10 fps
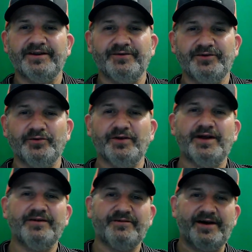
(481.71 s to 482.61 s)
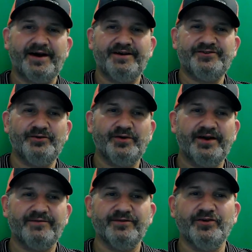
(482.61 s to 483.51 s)
Now, you'll have highs, you'll
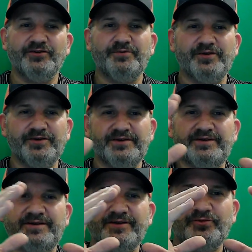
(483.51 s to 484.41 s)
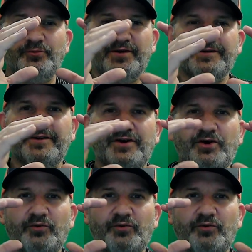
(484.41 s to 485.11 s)
have lows, but you need to take the ones that are